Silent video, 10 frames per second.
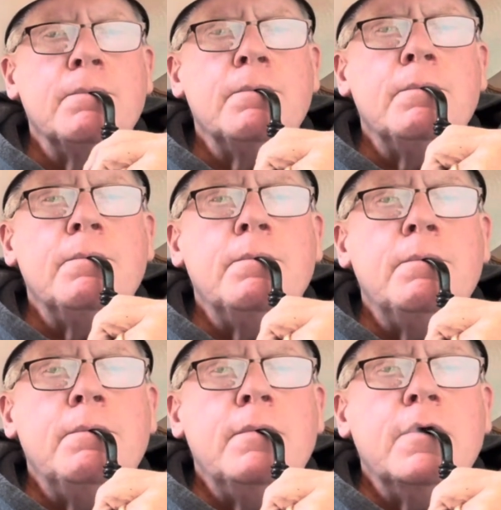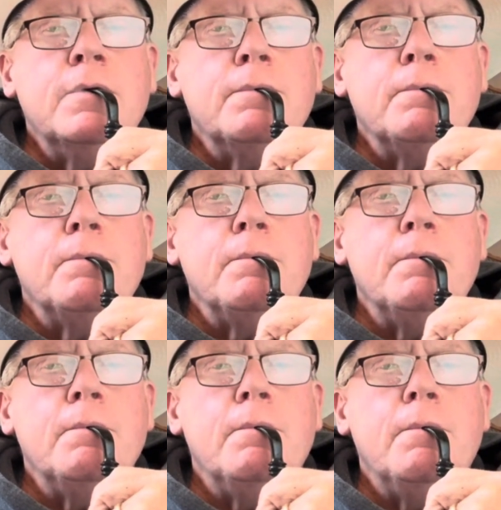
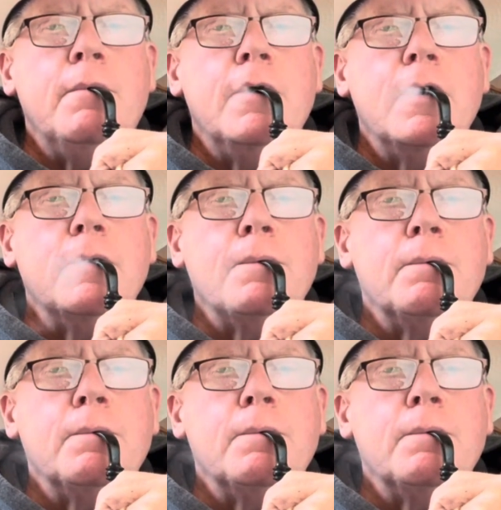(no one is talking)